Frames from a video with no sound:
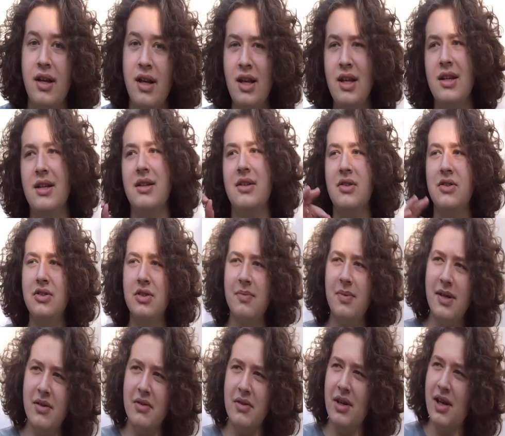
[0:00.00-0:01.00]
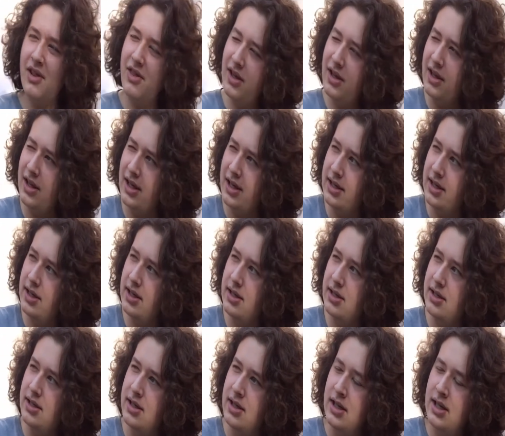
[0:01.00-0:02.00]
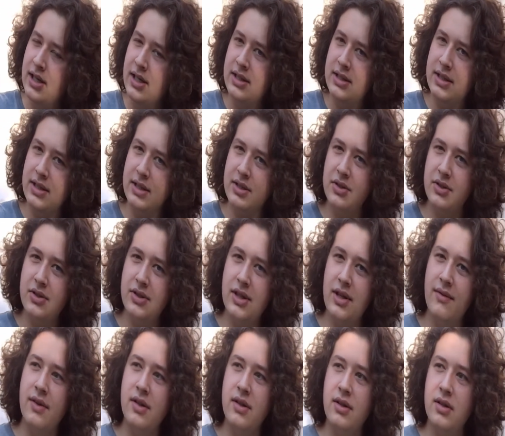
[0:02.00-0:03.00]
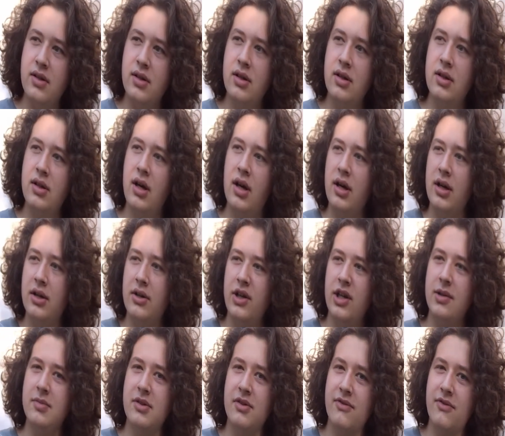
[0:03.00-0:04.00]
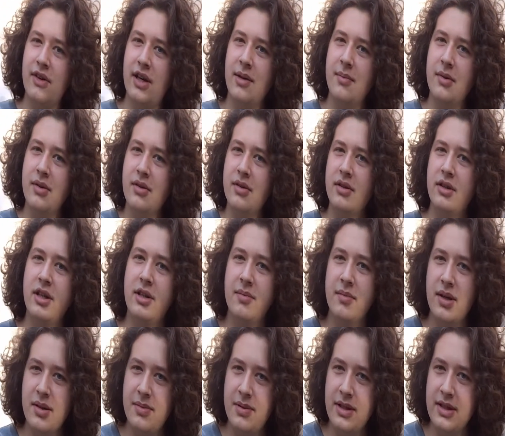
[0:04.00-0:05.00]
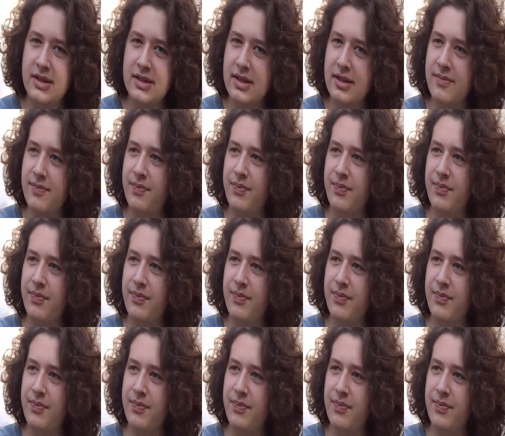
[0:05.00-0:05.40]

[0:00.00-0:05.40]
And there's about, I think, like 6 or 7 grams of fiber in my pizza.